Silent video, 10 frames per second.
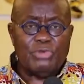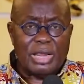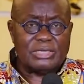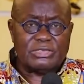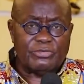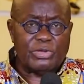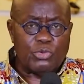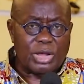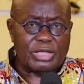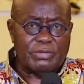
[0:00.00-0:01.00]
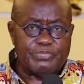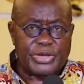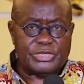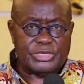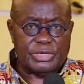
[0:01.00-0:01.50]
a relatively welcome
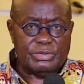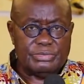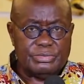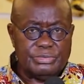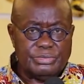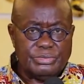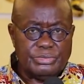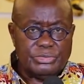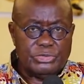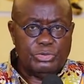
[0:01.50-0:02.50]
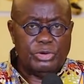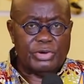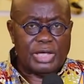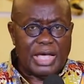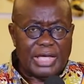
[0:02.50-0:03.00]
picture when
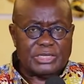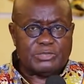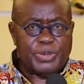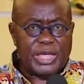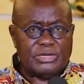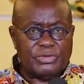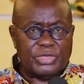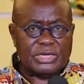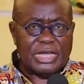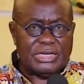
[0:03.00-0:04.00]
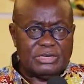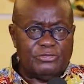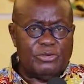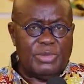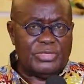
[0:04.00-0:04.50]
regard is paid to the data
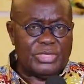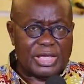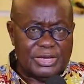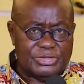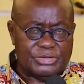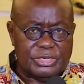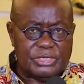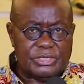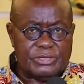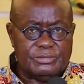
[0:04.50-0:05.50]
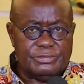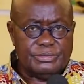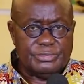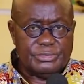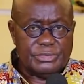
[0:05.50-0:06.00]
from other countries,
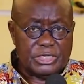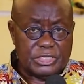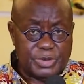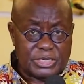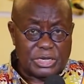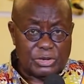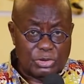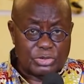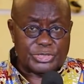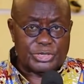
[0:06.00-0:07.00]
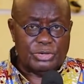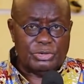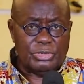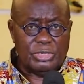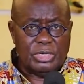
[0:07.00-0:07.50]
especially also
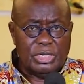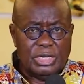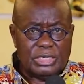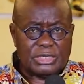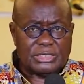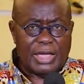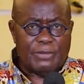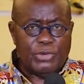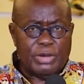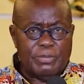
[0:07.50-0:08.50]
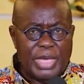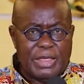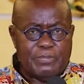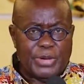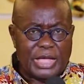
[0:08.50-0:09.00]
at a time when
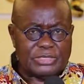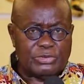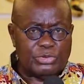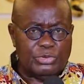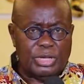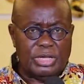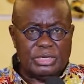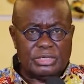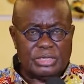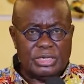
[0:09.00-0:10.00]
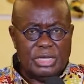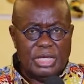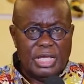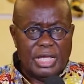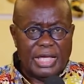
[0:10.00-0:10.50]
many parts of the world
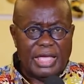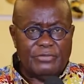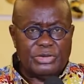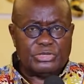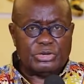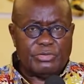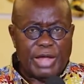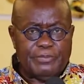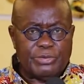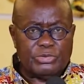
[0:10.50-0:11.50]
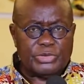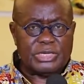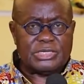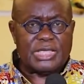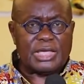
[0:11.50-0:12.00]
are having to grapple with
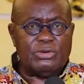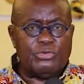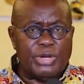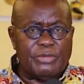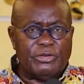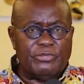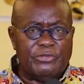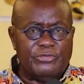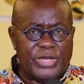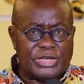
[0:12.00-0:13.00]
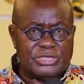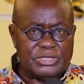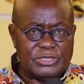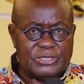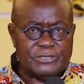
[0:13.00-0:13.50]
the second wave of
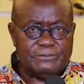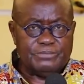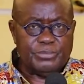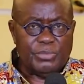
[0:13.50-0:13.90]
infections